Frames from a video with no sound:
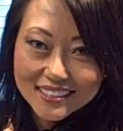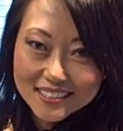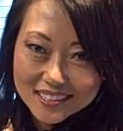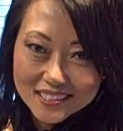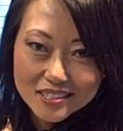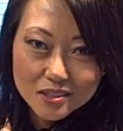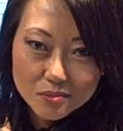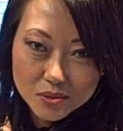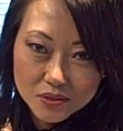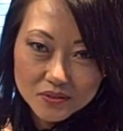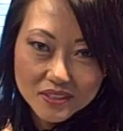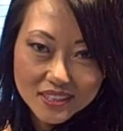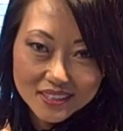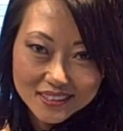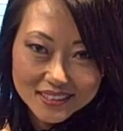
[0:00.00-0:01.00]
Innocent till
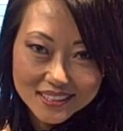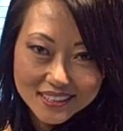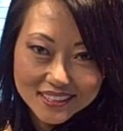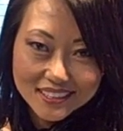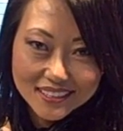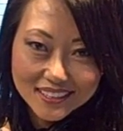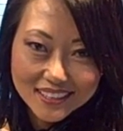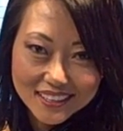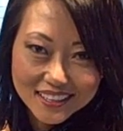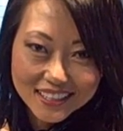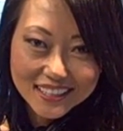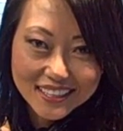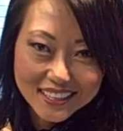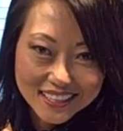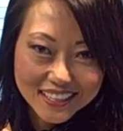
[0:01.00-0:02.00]
proven guilty.
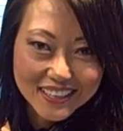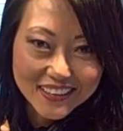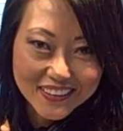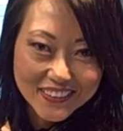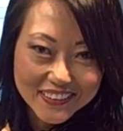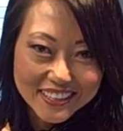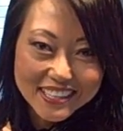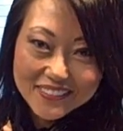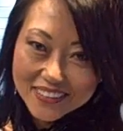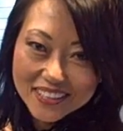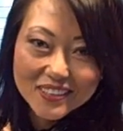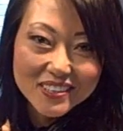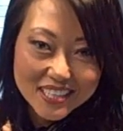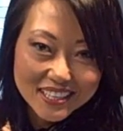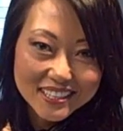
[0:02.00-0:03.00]
Okay. You know, fair
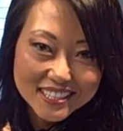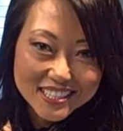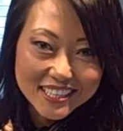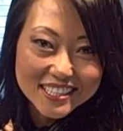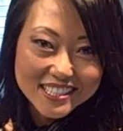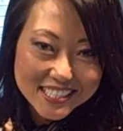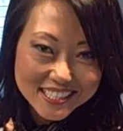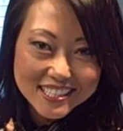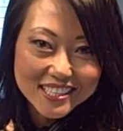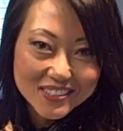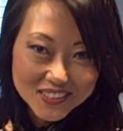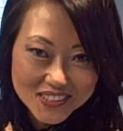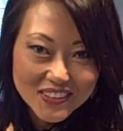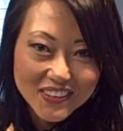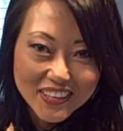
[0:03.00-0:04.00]
enough. In Judge
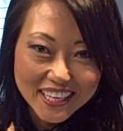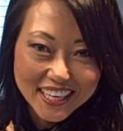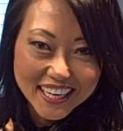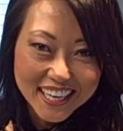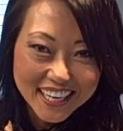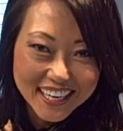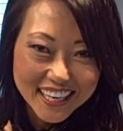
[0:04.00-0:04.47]
Gino's court.